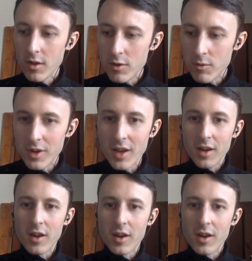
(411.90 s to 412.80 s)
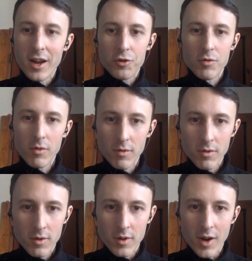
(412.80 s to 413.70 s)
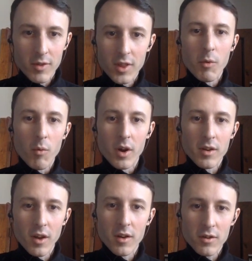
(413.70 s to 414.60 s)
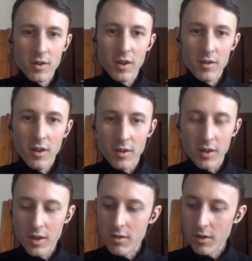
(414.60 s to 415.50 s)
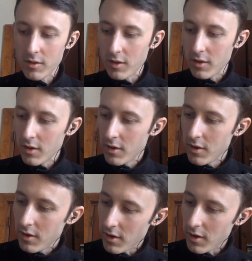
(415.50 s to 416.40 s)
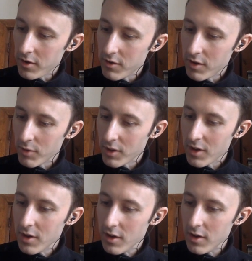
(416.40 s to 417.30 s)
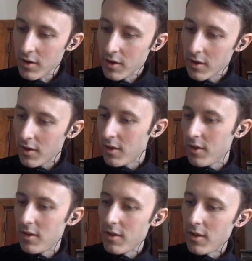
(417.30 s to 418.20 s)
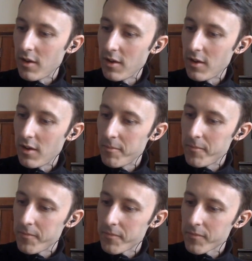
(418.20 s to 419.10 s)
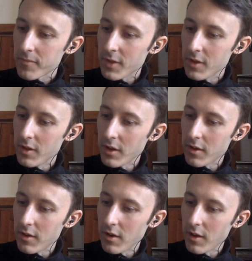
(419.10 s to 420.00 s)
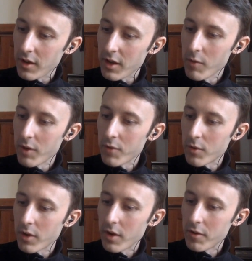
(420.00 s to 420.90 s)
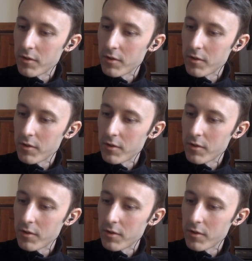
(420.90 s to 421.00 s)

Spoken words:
you would get a kind of natural, everything that we wanted done could get done. Like he thought that you didn't really need, like he wanted to organize